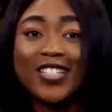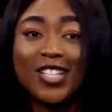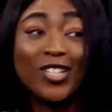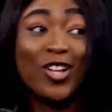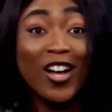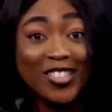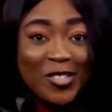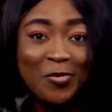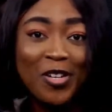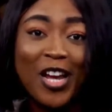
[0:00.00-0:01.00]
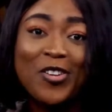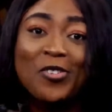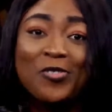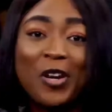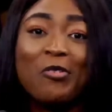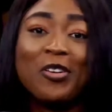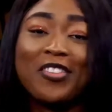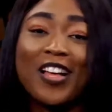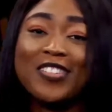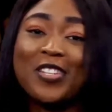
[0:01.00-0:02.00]
a lot, but I know very well
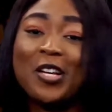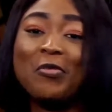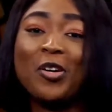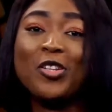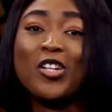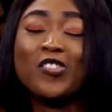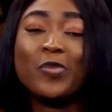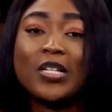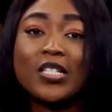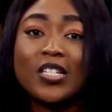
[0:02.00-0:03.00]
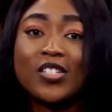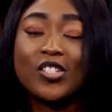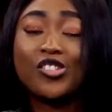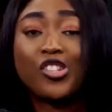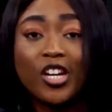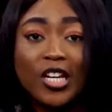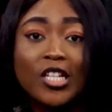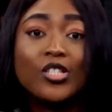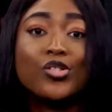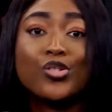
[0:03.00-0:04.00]
that a lot of persons share
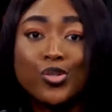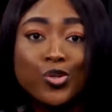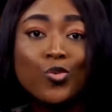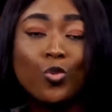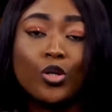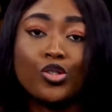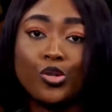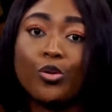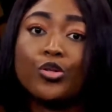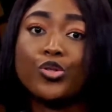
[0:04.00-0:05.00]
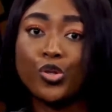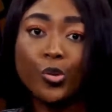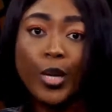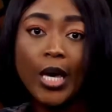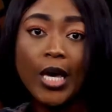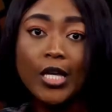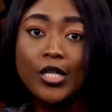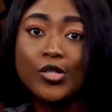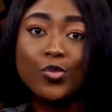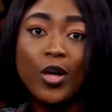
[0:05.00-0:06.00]
into what you're doing
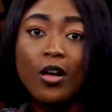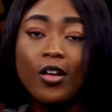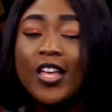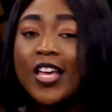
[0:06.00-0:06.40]
as well.